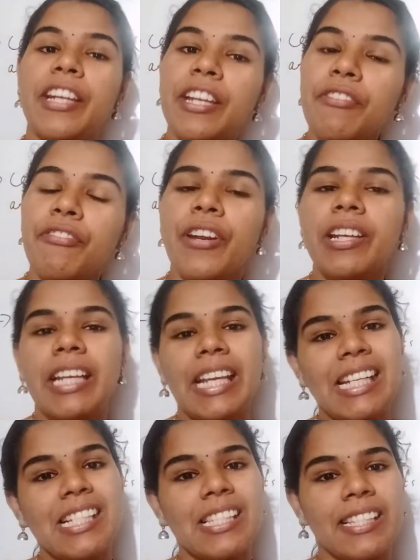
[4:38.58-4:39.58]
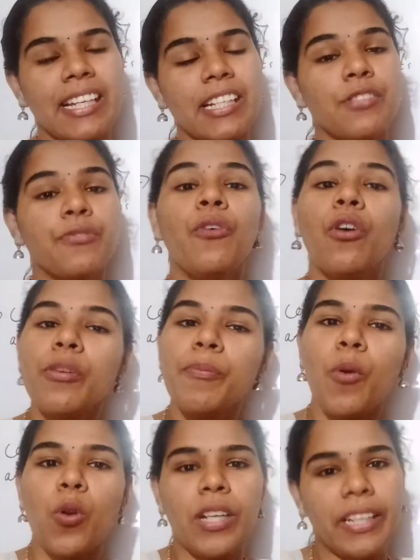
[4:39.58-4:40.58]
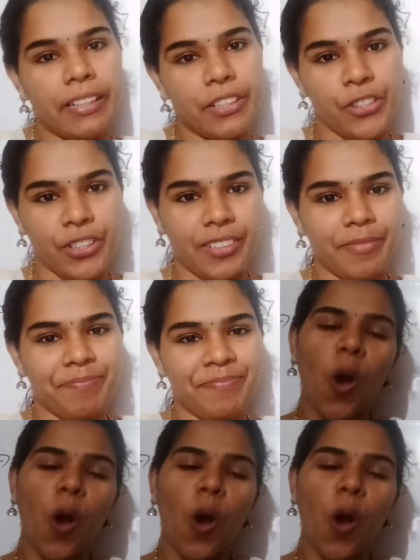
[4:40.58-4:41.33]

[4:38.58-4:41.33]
different insects for pollination.